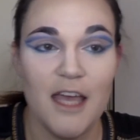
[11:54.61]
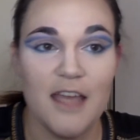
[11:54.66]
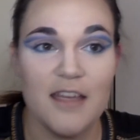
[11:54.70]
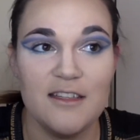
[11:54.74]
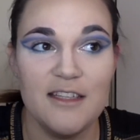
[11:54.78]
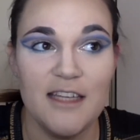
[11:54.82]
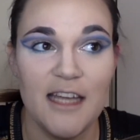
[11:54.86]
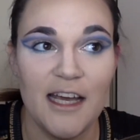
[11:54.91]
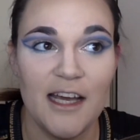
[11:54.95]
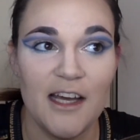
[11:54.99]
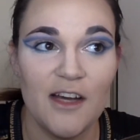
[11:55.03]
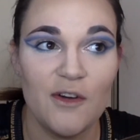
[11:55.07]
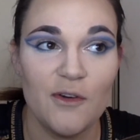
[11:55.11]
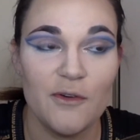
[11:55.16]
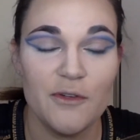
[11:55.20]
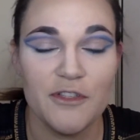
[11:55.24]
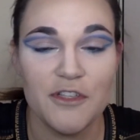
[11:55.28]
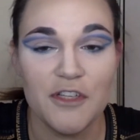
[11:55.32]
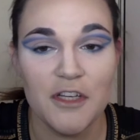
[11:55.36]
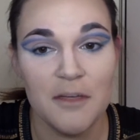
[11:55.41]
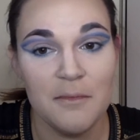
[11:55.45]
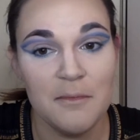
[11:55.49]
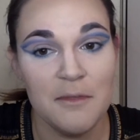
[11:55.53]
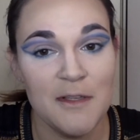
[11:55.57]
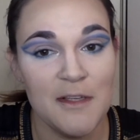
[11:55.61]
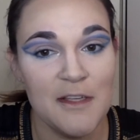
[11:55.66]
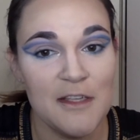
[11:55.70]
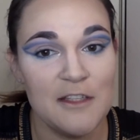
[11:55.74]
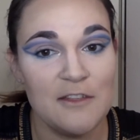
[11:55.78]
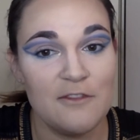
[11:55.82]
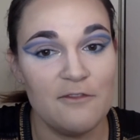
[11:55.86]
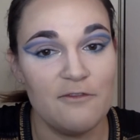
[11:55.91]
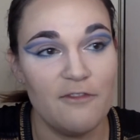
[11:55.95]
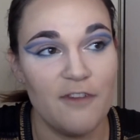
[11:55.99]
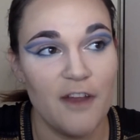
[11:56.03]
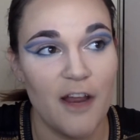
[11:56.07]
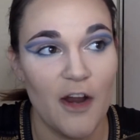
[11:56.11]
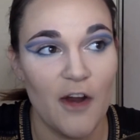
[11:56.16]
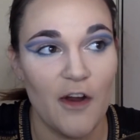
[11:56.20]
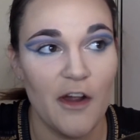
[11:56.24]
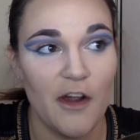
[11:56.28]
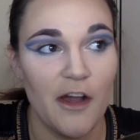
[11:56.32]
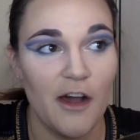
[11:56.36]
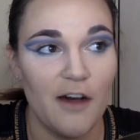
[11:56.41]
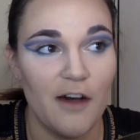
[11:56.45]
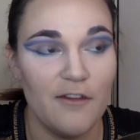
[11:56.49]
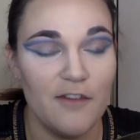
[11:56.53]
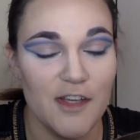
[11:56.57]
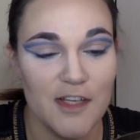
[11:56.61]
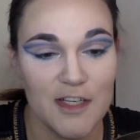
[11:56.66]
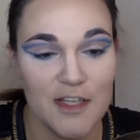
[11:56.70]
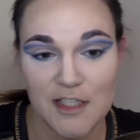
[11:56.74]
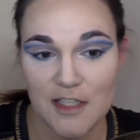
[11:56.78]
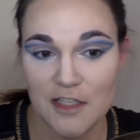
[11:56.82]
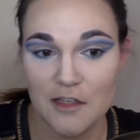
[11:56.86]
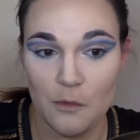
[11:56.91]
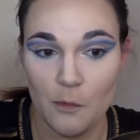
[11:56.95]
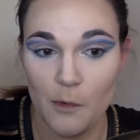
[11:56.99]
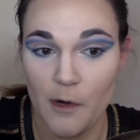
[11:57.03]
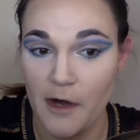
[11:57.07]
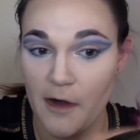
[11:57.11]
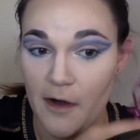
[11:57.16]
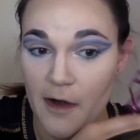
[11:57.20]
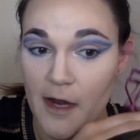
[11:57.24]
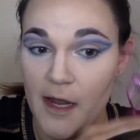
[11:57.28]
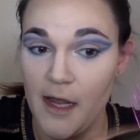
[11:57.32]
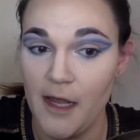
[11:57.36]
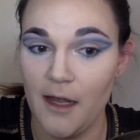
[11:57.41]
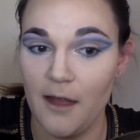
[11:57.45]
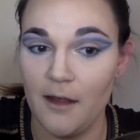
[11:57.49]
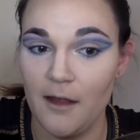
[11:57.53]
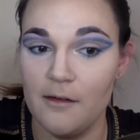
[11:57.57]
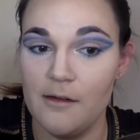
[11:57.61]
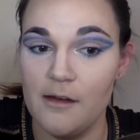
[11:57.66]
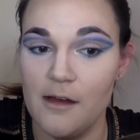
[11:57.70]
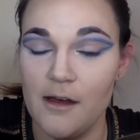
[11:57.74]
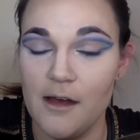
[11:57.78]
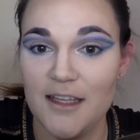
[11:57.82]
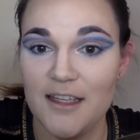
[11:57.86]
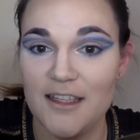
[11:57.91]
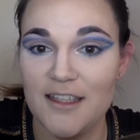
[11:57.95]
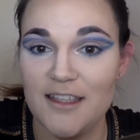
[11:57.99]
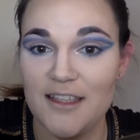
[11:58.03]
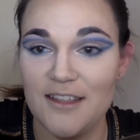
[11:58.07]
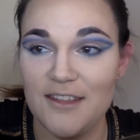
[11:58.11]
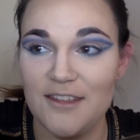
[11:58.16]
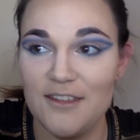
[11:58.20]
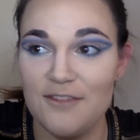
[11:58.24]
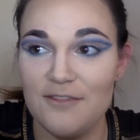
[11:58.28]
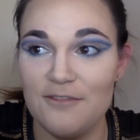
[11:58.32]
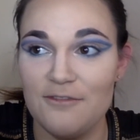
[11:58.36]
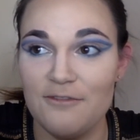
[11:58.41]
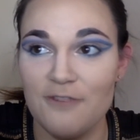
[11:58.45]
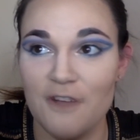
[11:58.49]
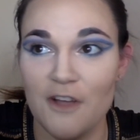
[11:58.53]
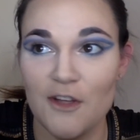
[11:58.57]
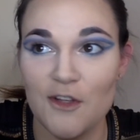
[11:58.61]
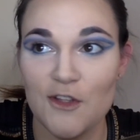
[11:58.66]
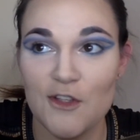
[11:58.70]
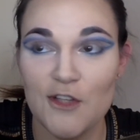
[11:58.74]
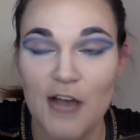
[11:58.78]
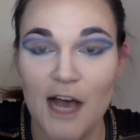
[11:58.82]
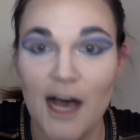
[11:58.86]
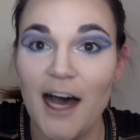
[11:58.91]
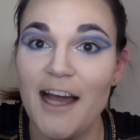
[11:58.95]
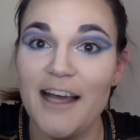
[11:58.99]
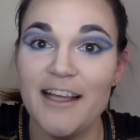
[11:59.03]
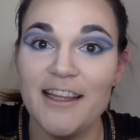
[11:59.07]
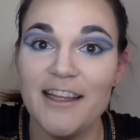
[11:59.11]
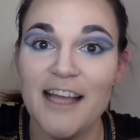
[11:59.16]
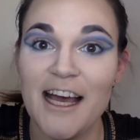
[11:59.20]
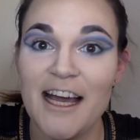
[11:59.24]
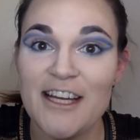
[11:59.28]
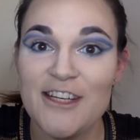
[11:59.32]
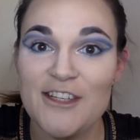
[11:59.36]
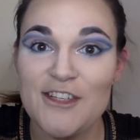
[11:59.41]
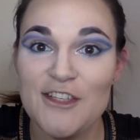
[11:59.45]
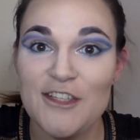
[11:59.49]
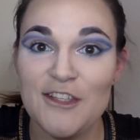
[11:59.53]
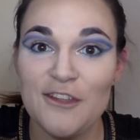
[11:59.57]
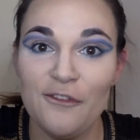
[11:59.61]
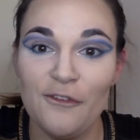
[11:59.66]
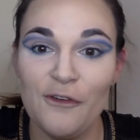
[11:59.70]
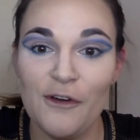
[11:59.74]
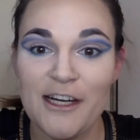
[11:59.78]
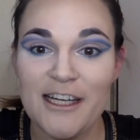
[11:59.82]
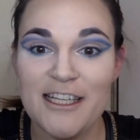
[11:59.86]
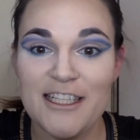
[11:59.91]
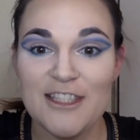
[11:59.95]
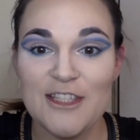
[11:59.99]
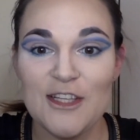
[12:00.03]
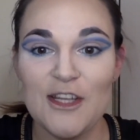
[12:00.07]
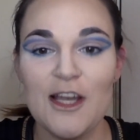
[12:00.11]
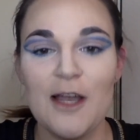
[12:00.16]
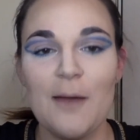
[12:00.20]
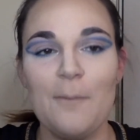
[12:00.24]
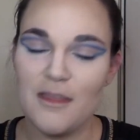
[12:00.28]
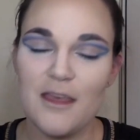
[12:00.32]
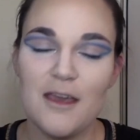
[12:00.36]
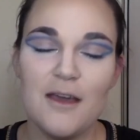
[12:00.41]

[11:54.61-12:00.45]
Now, James is very obviously wearing false eyelashes for his look,